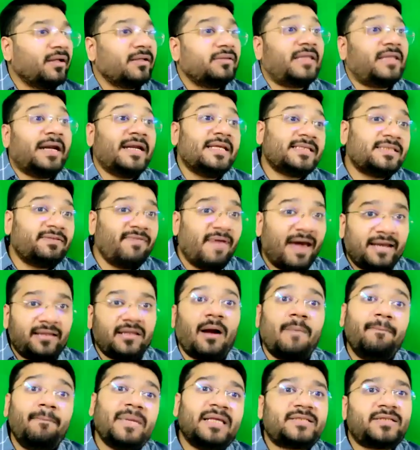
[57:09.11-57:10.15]
That is where the
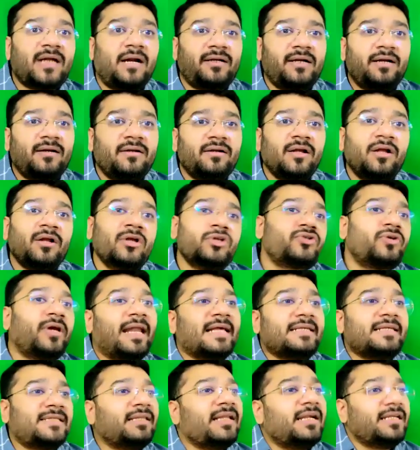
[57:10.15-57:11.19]
company started. So can
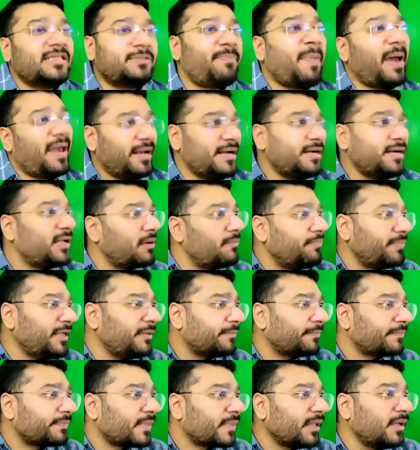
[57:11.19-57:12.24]
I say that is parent company?